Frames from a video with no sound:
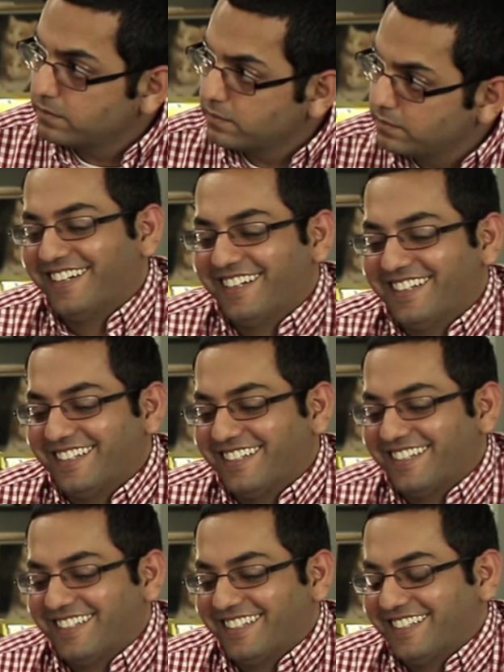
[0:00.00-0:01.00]

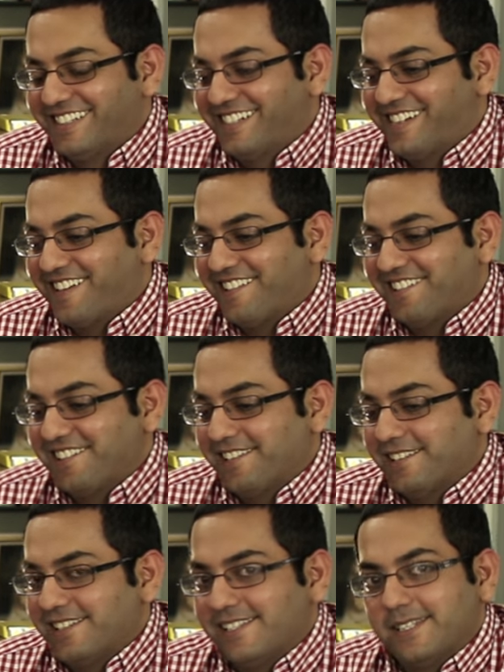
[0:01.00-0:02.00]

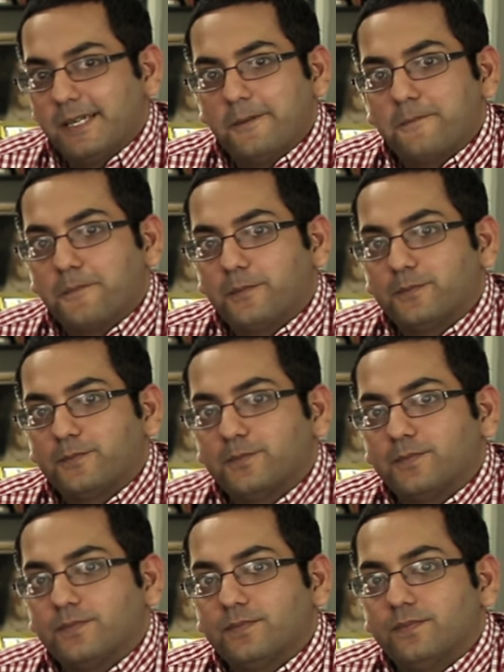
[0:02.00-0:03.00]

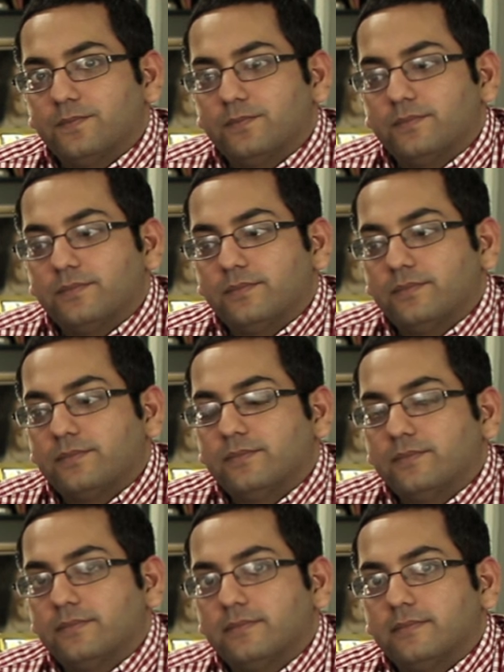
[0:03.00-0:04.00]

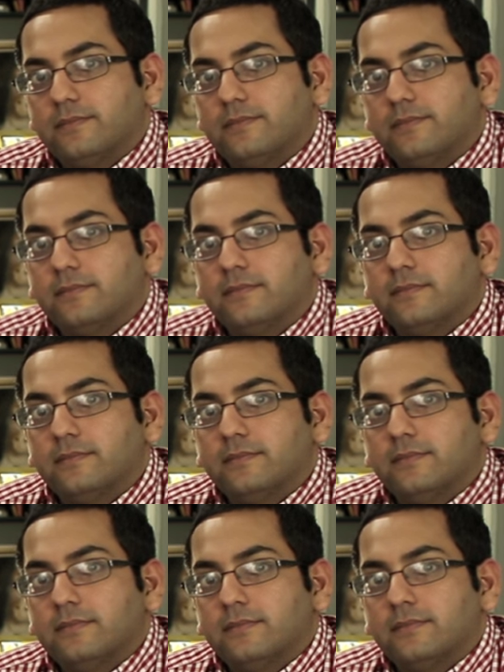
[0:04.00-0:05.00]

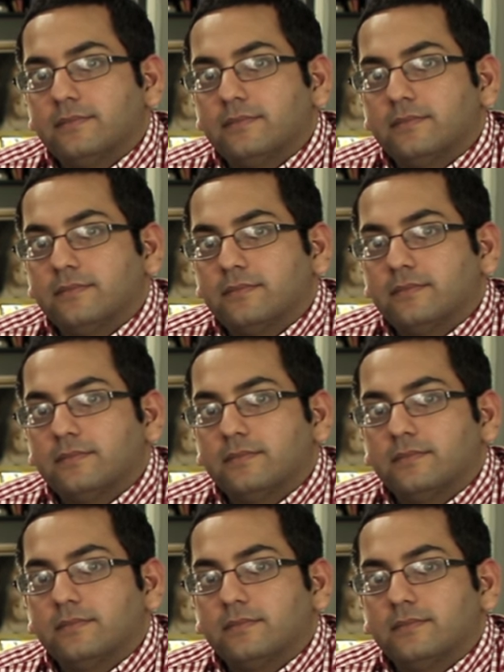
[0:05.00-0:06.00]

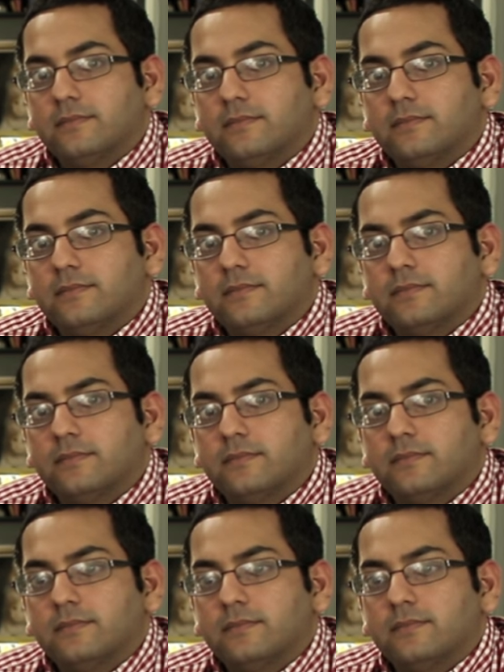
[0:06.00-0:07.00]

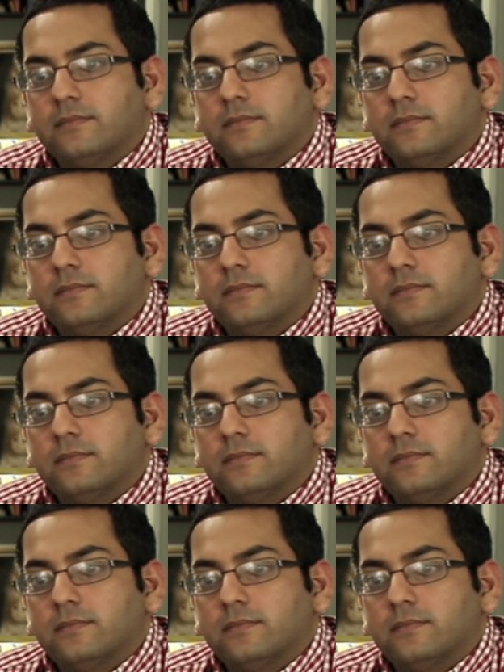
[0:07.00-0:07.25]
The person shown says nothing.